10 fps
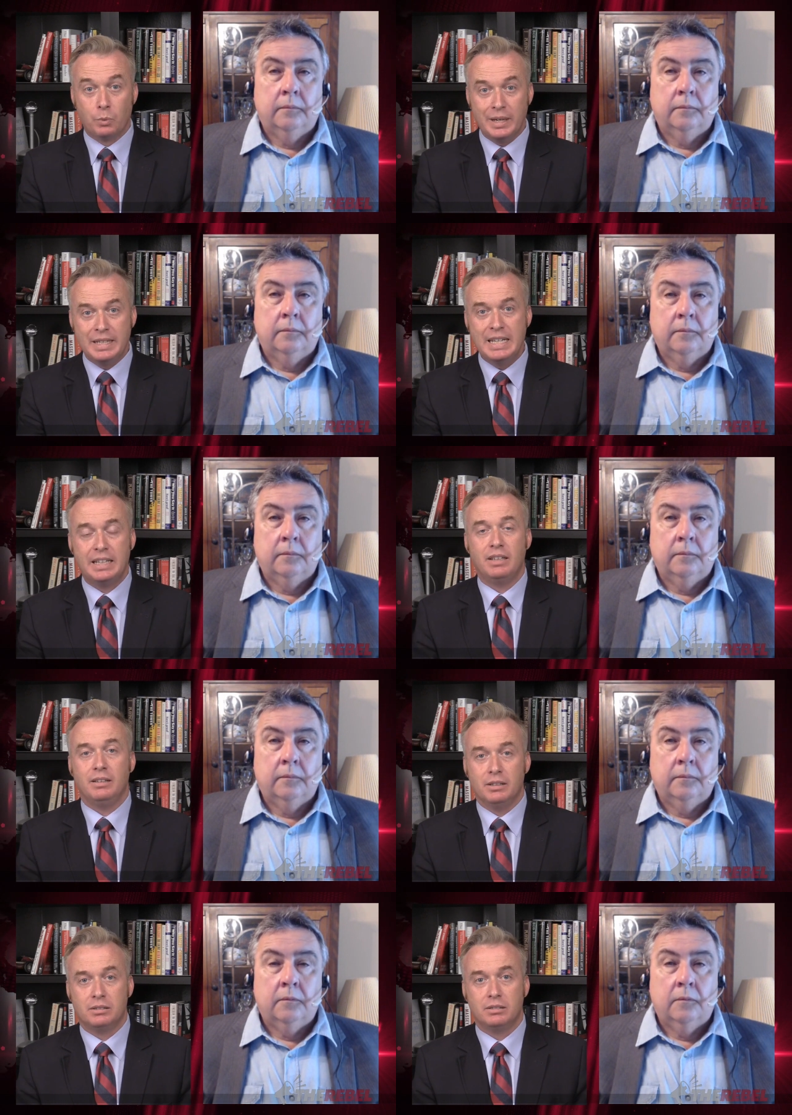
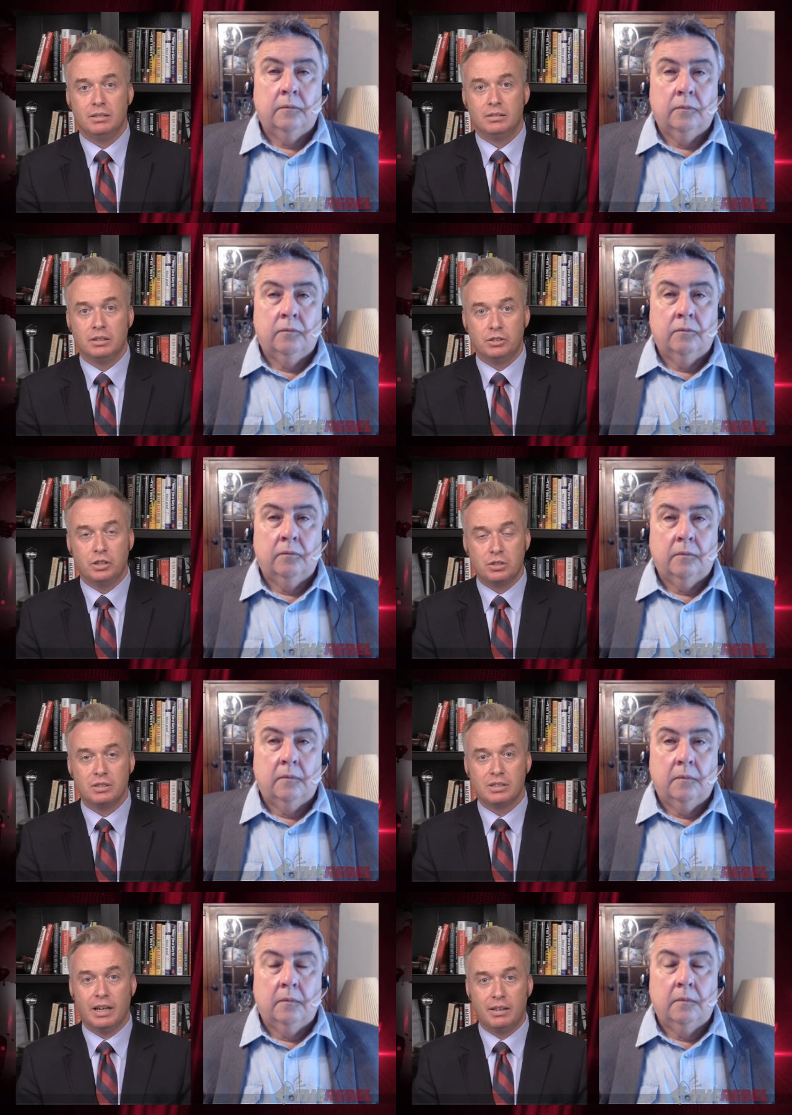Speaker 1: ridiculous
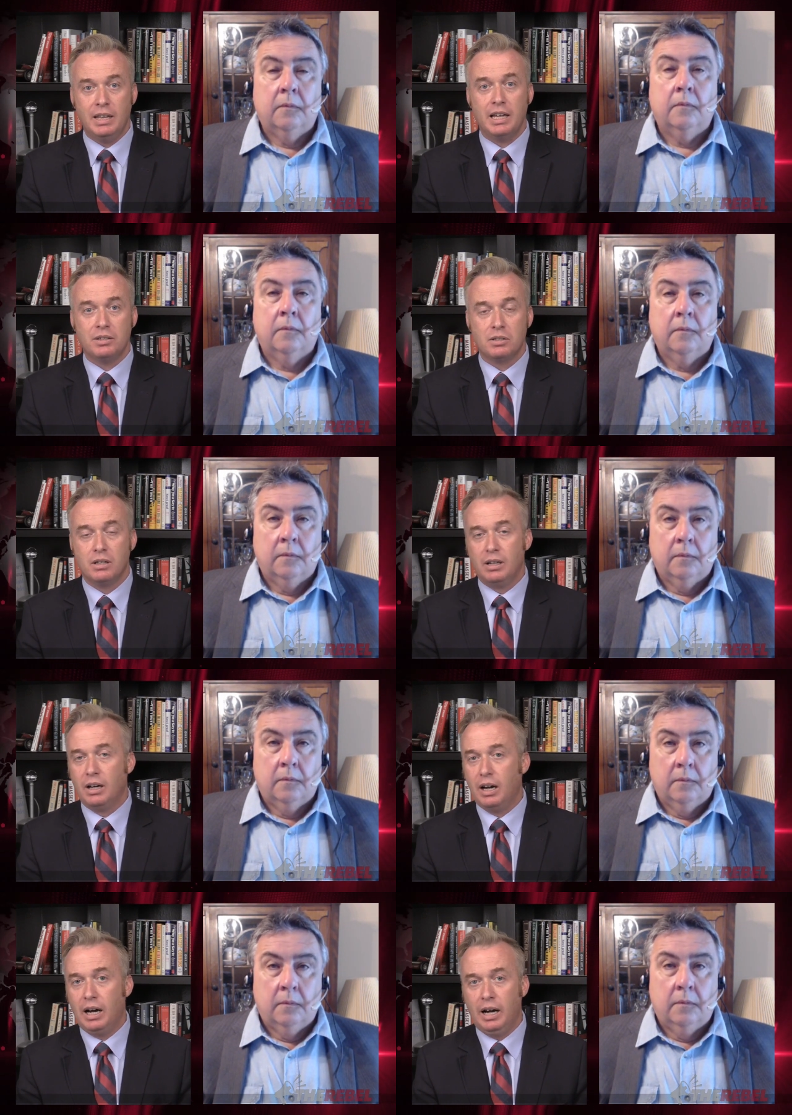decisions like this.
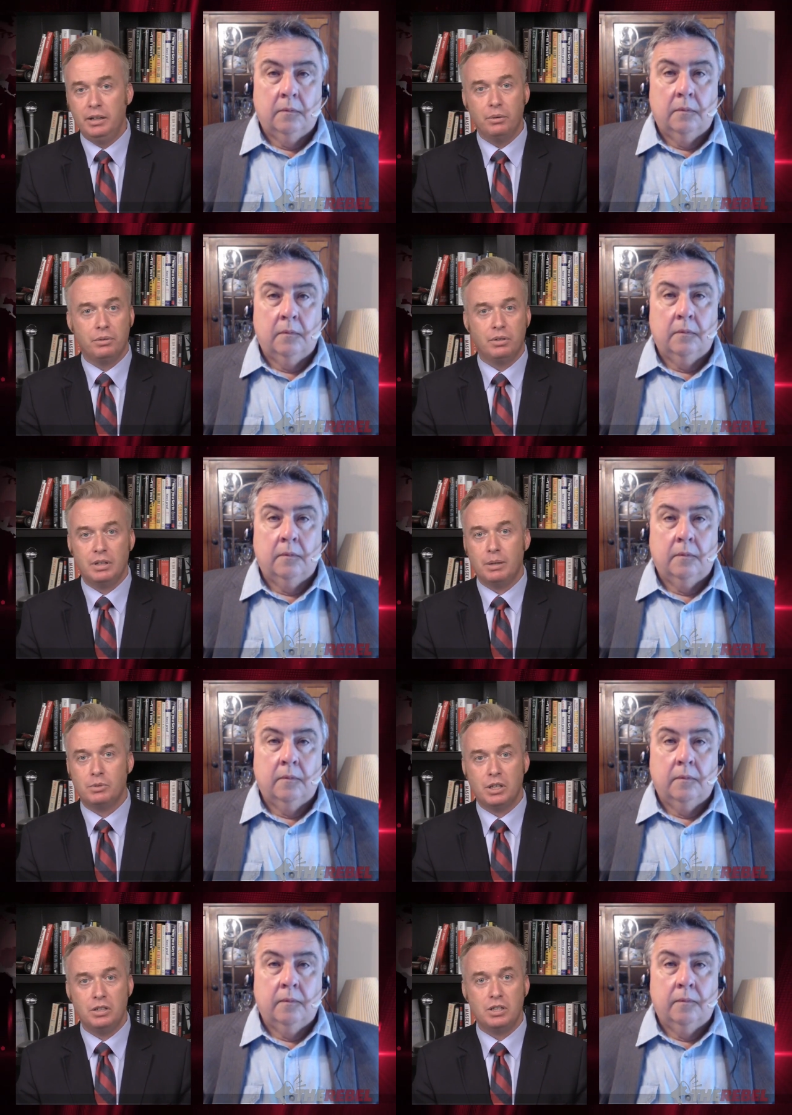I don't see
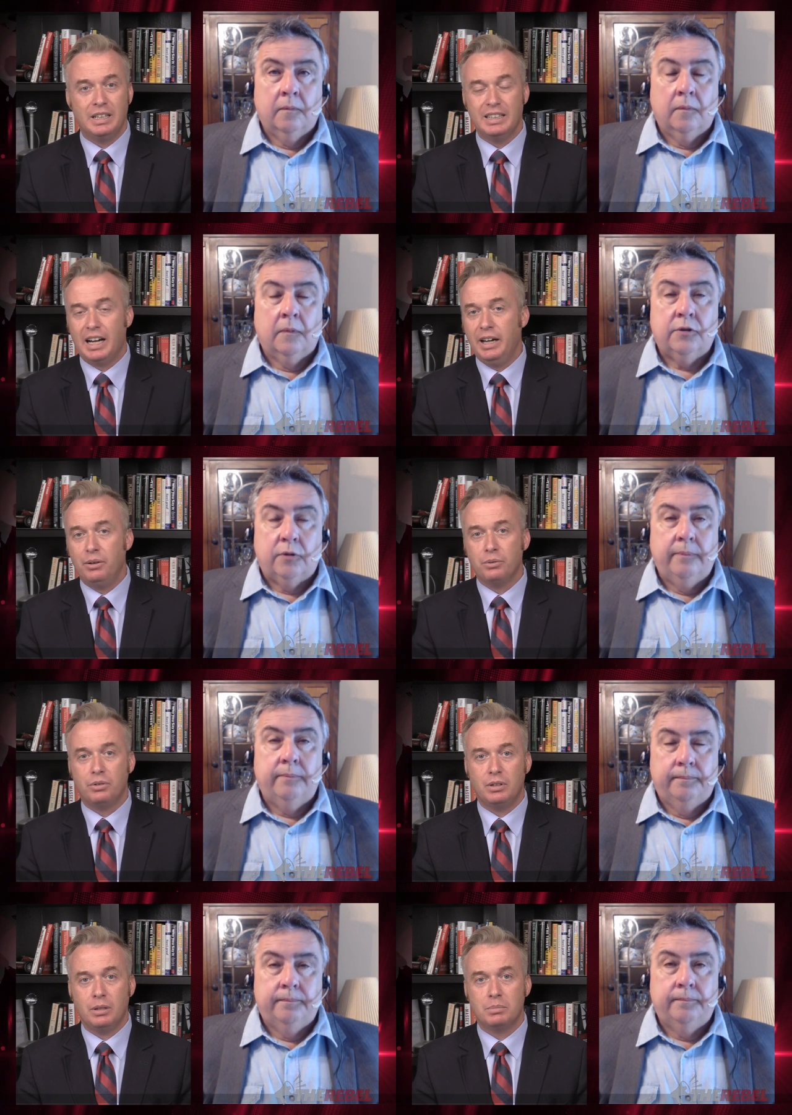them changing it. That's I right. don't
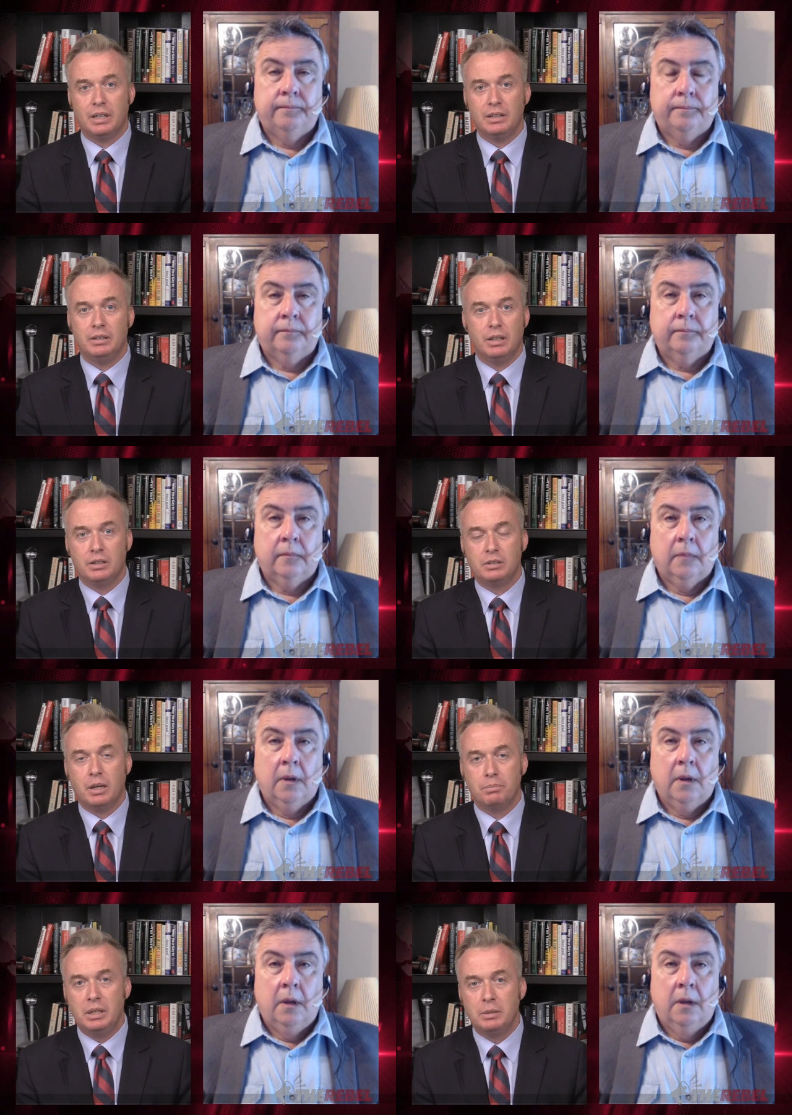see them telling the
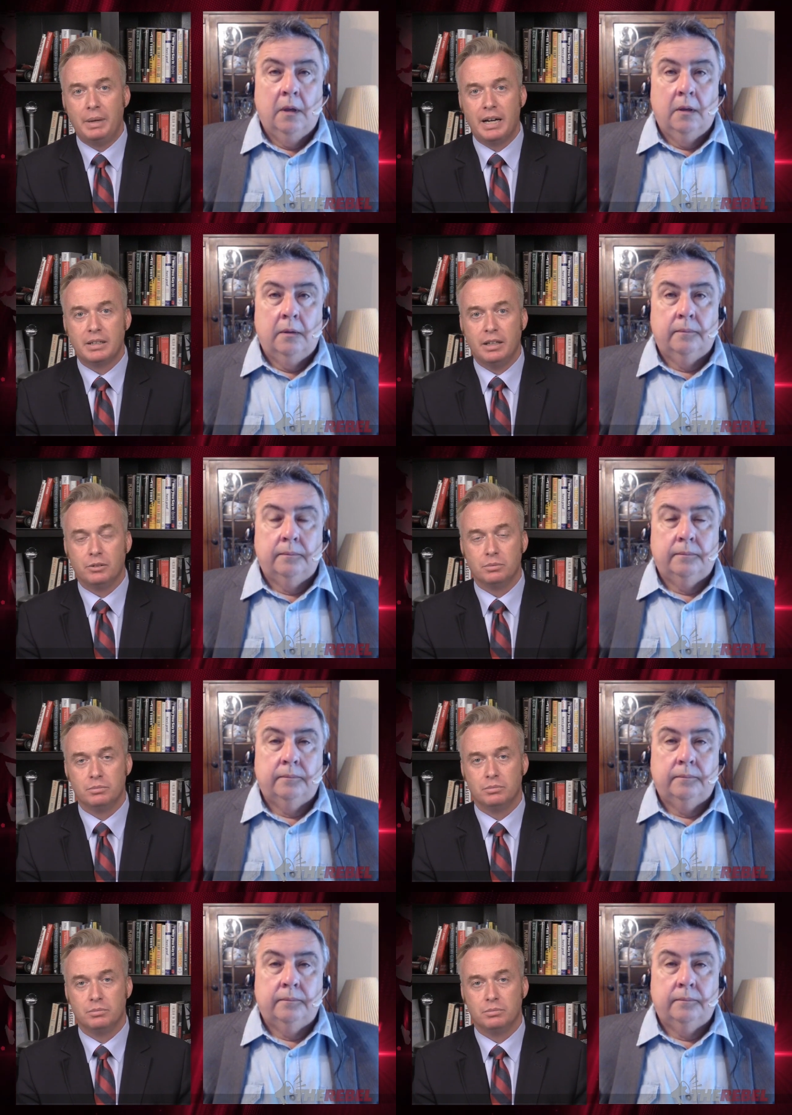RCMP to back down.